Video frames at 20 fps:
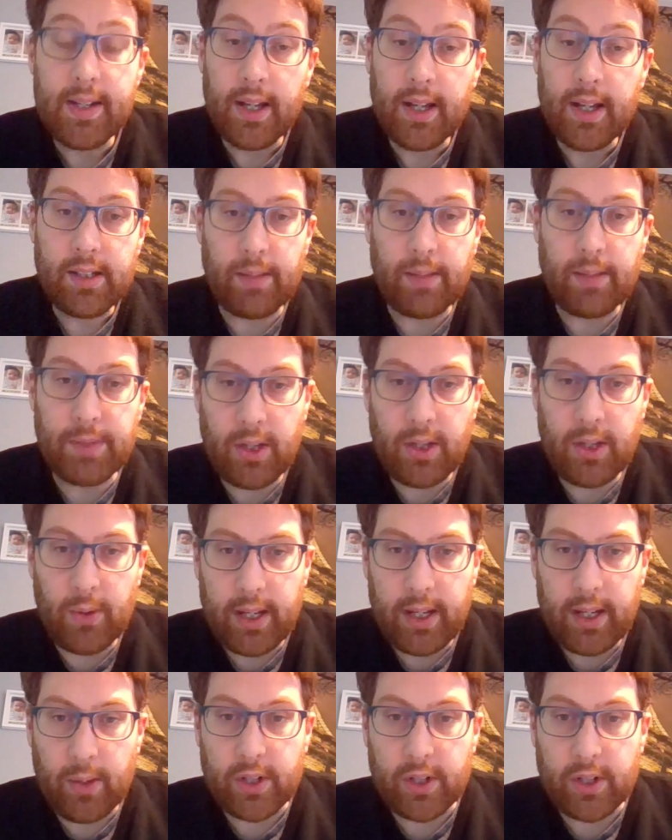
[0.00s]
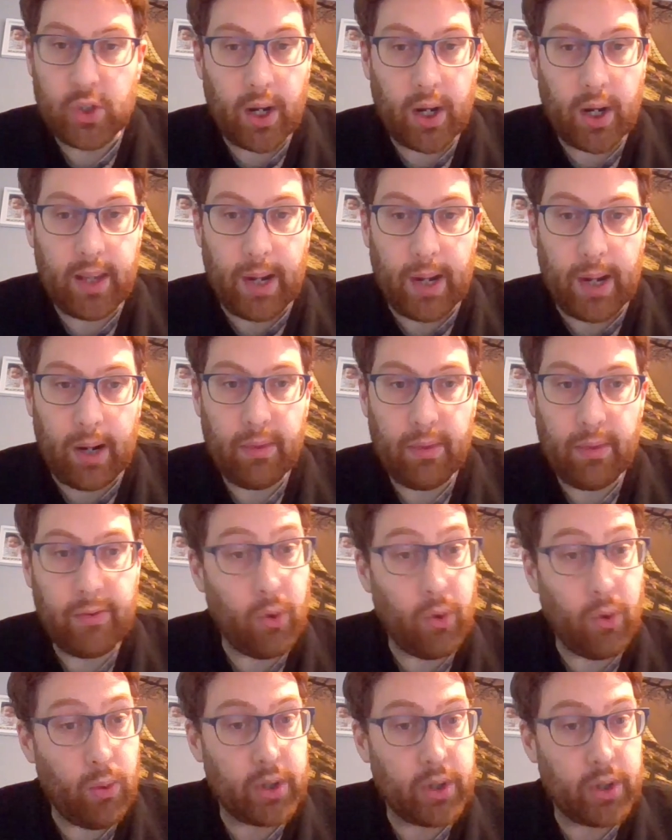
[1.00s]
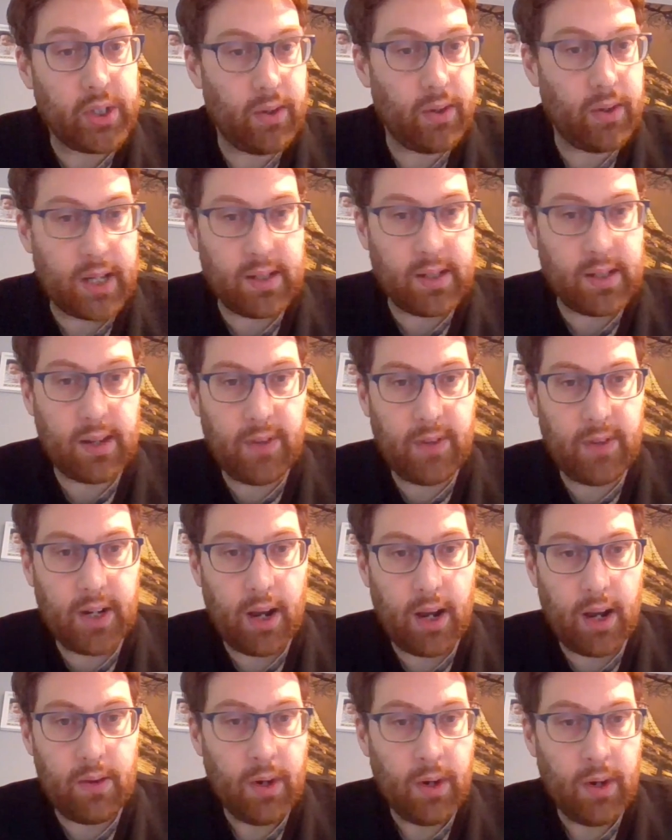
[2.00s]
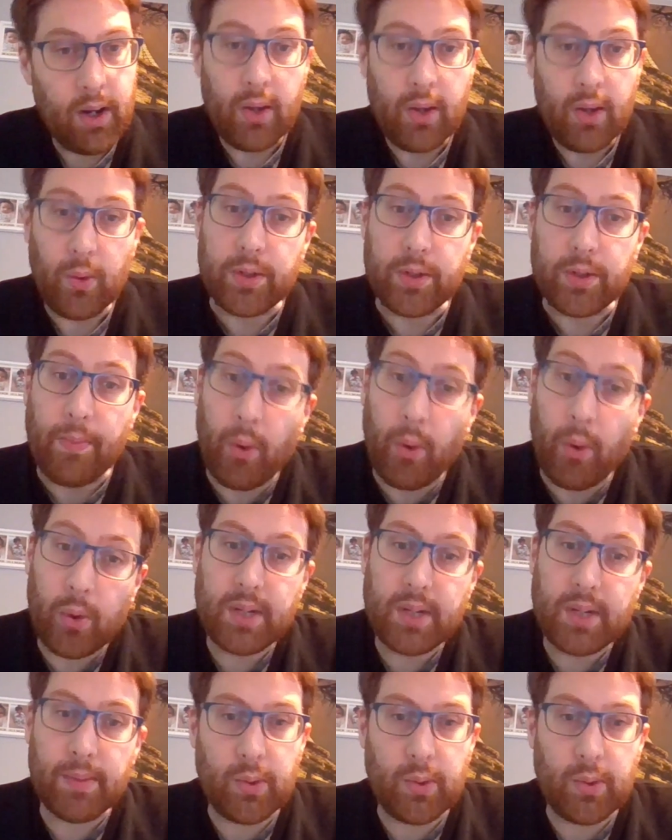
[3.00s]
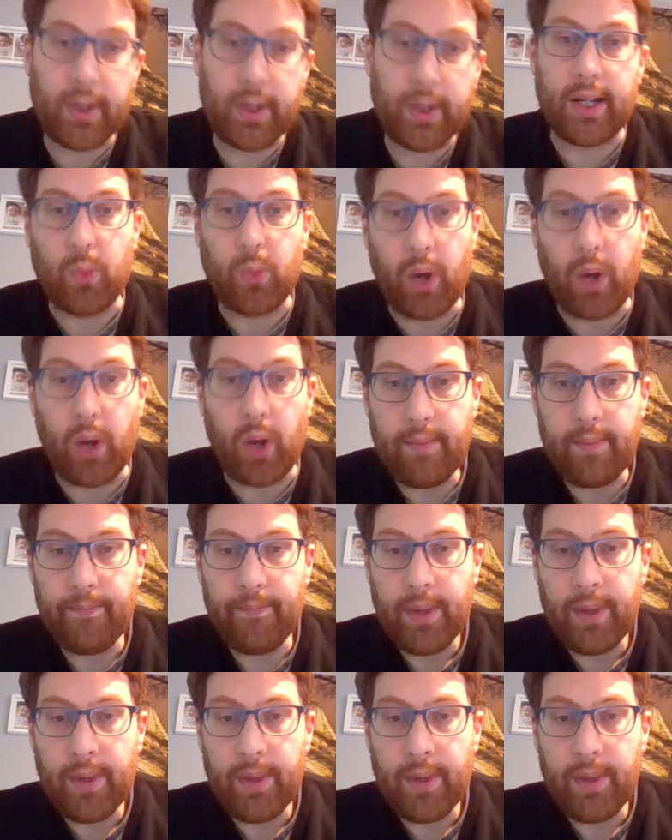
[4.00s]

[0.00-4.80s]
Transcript: It's up to you whether you want to try them out before watching the rest of the video, or to pause it between each one.